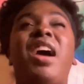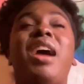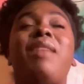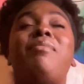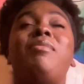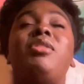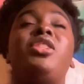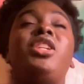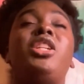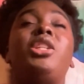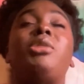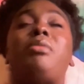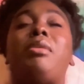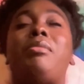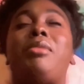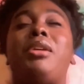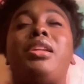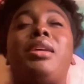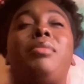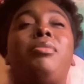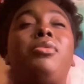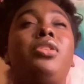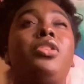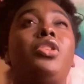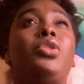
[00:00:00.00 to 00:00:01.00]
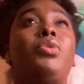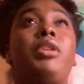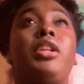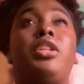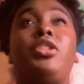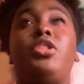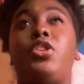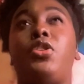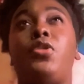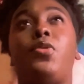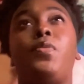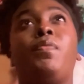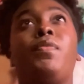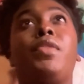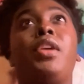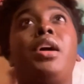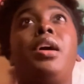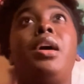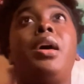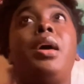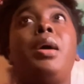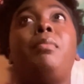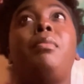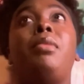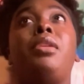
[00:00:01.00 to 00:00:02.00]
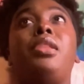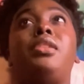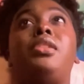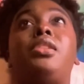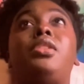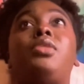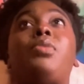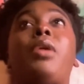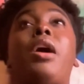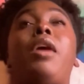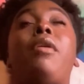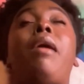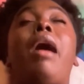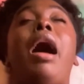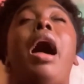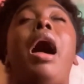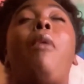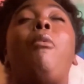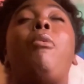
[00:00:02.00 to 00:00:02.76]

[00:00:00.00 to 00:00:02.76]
I may change my mind. I'm only 22, but this is how